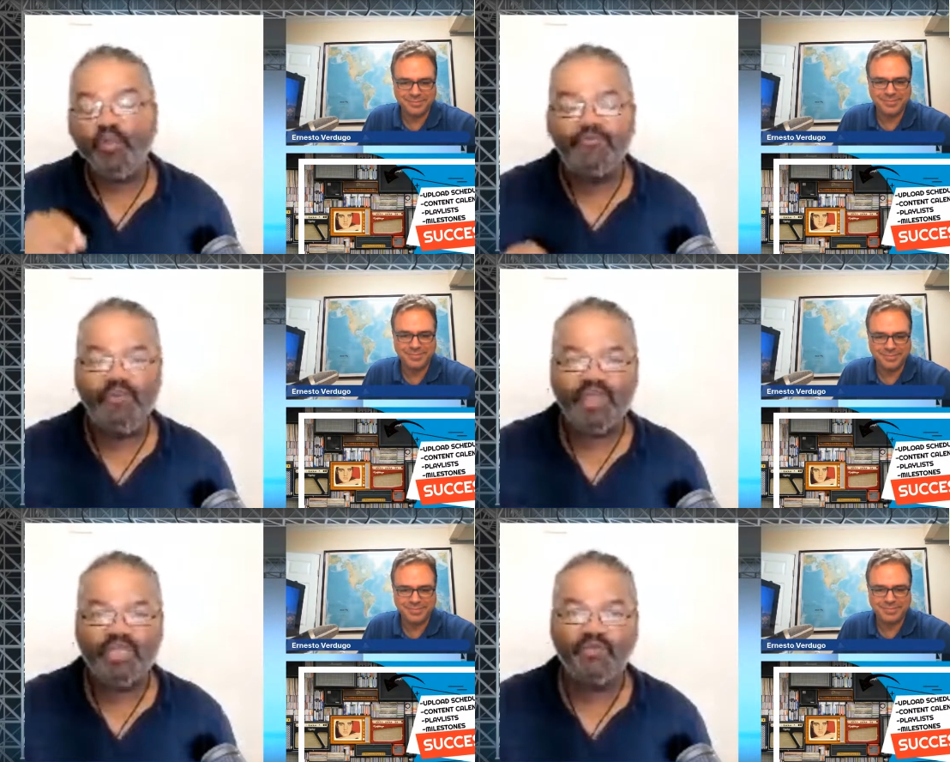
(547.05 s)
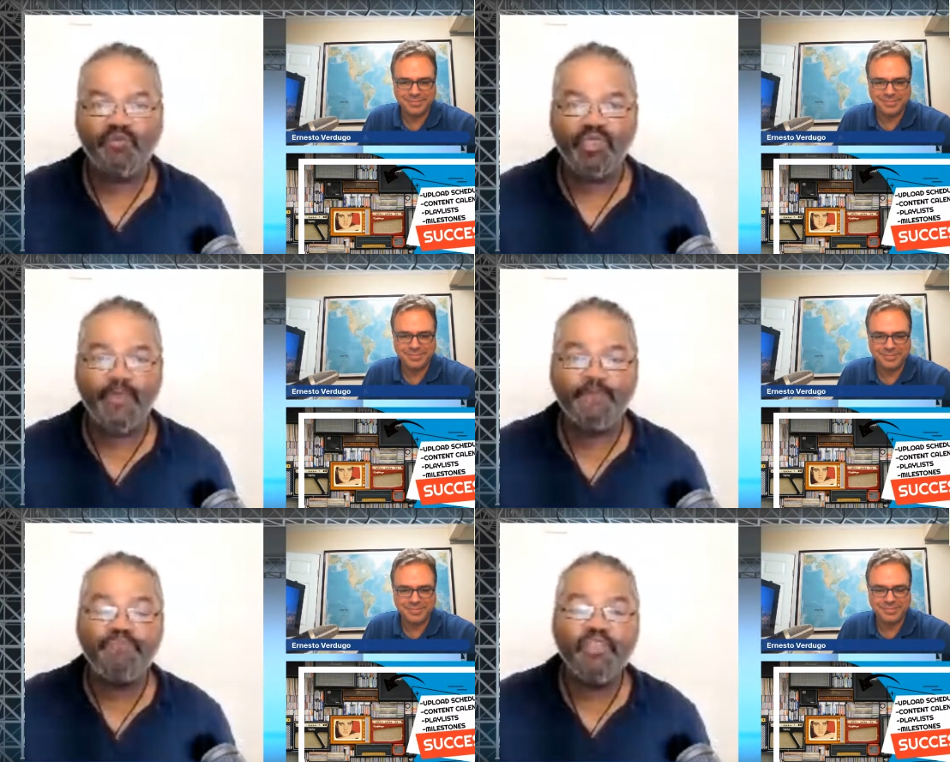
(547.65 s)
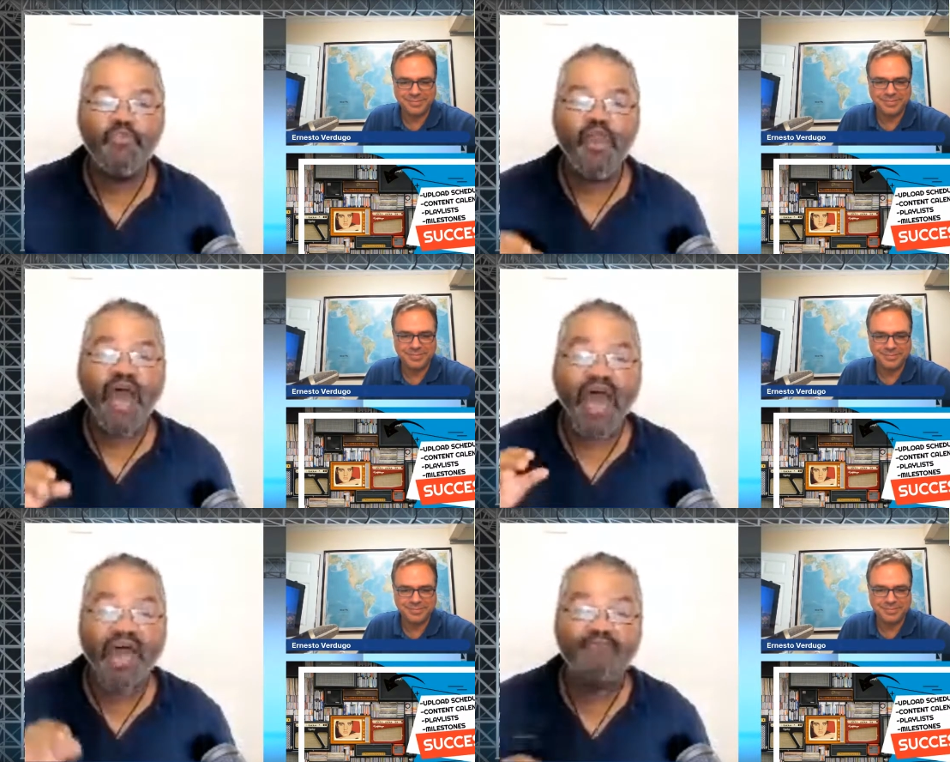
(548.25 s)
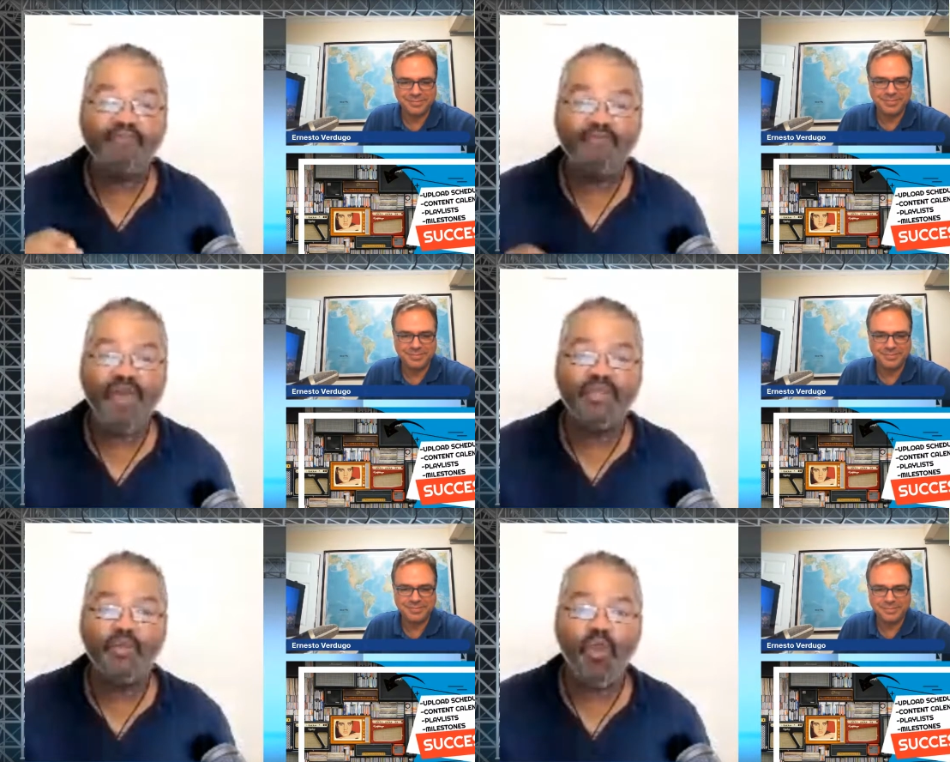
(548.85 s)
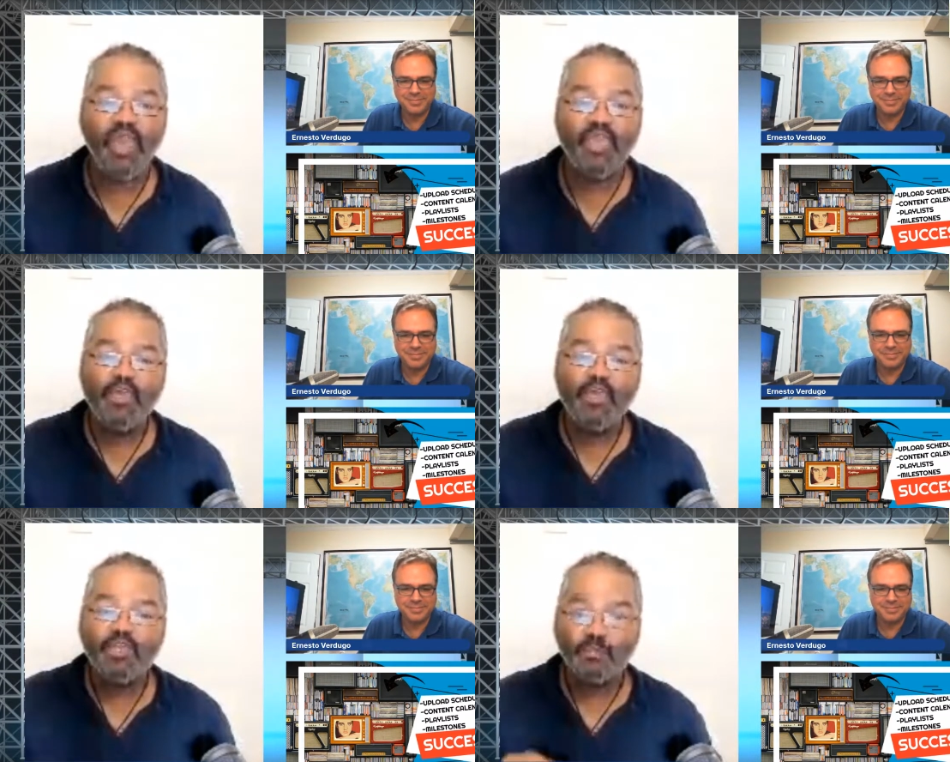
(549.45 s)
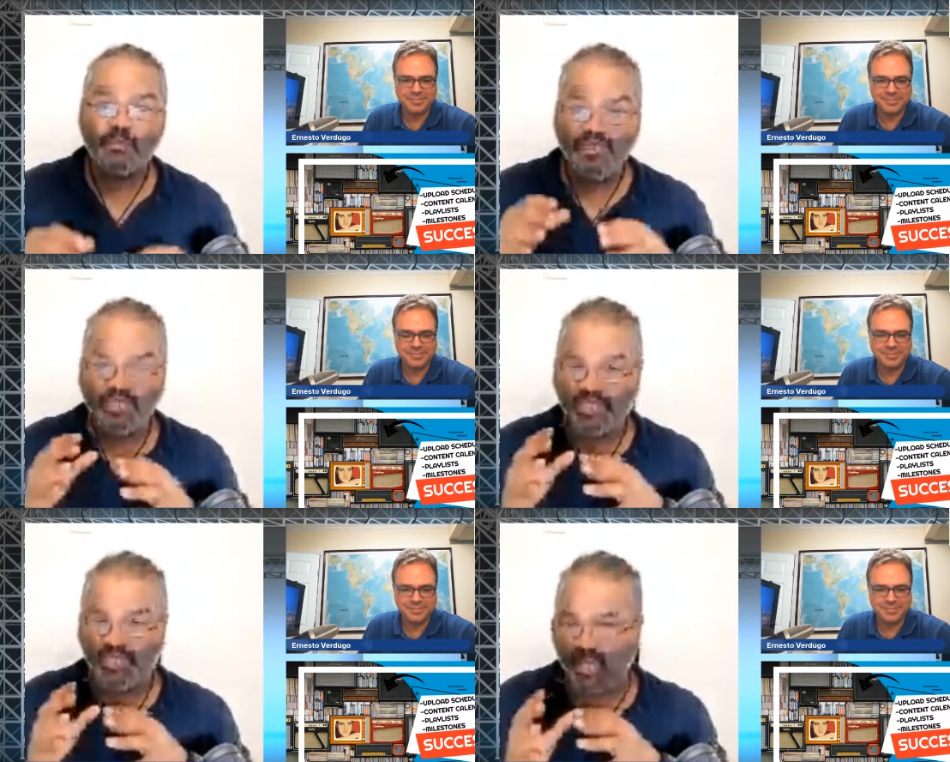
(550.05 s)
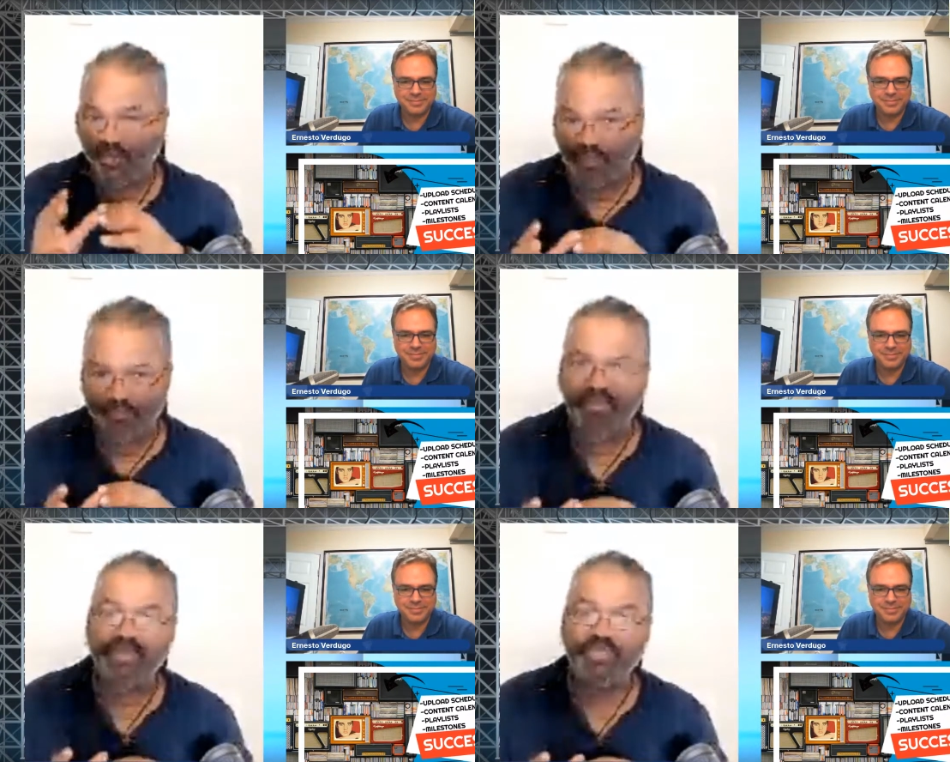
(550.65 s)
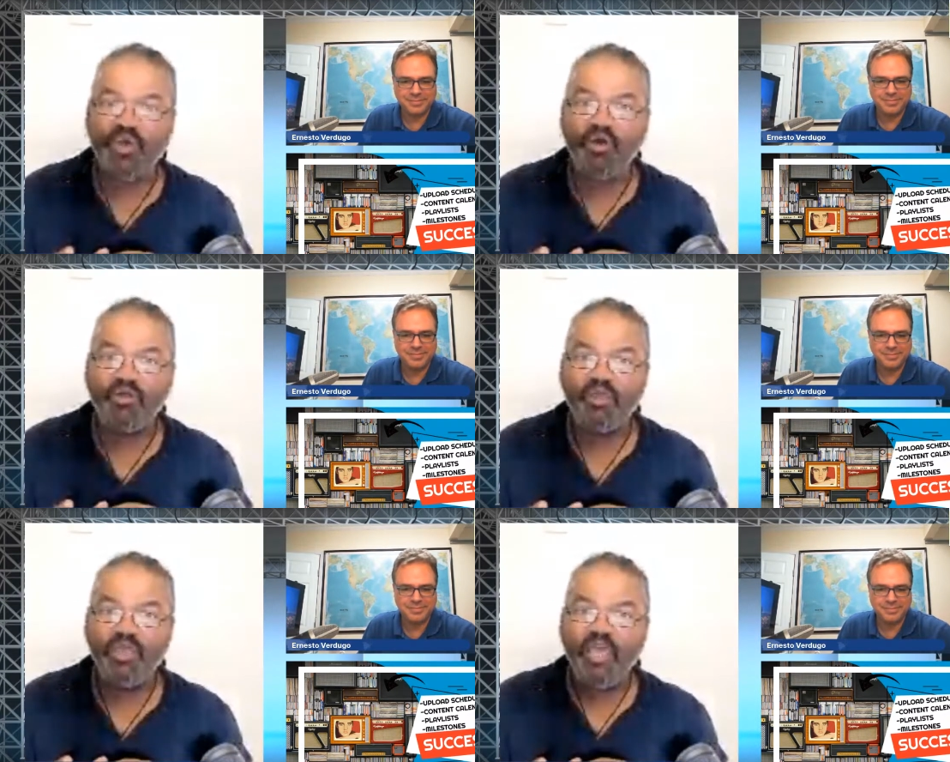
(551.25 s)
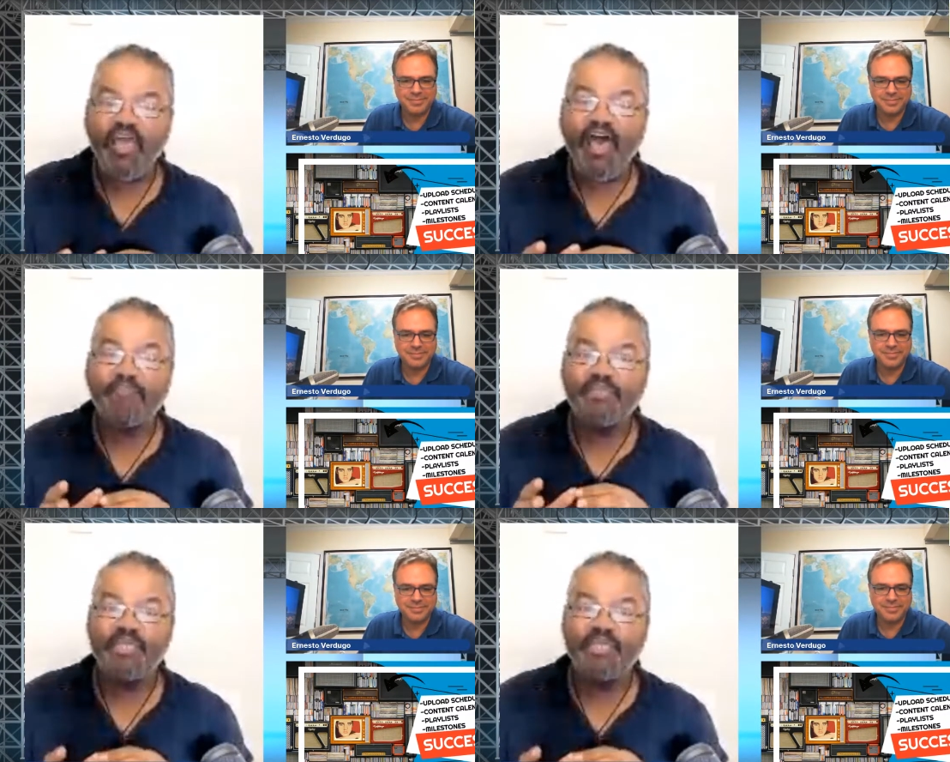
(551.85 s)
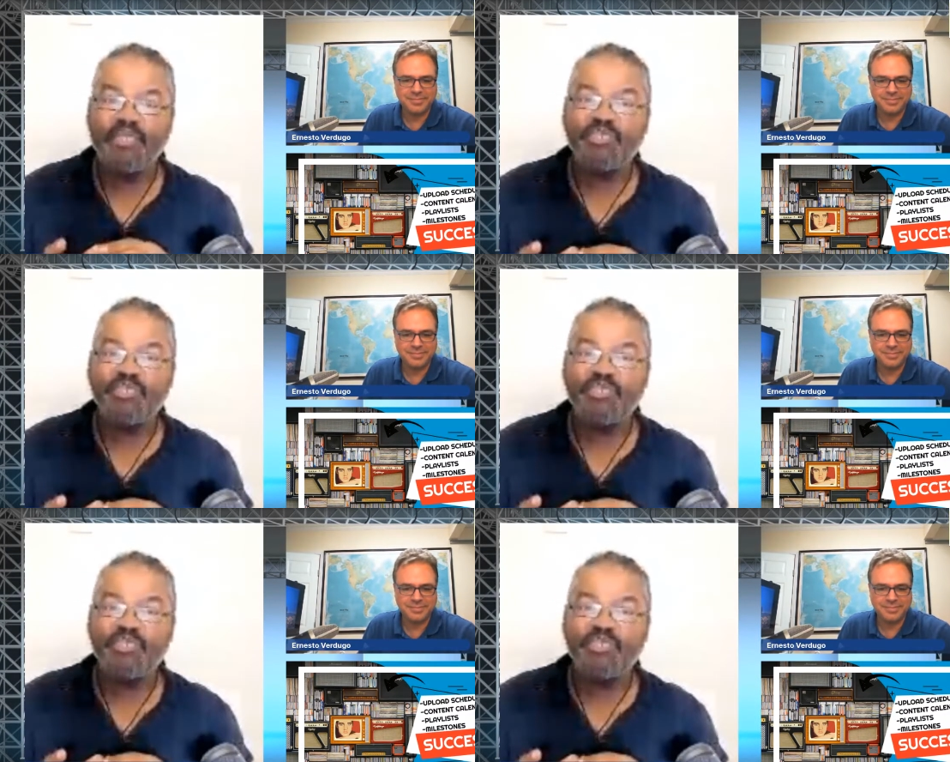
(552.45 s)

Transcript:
Speaker 1: So if you want to be effective with it, you have to find a way to position yourself as the mentor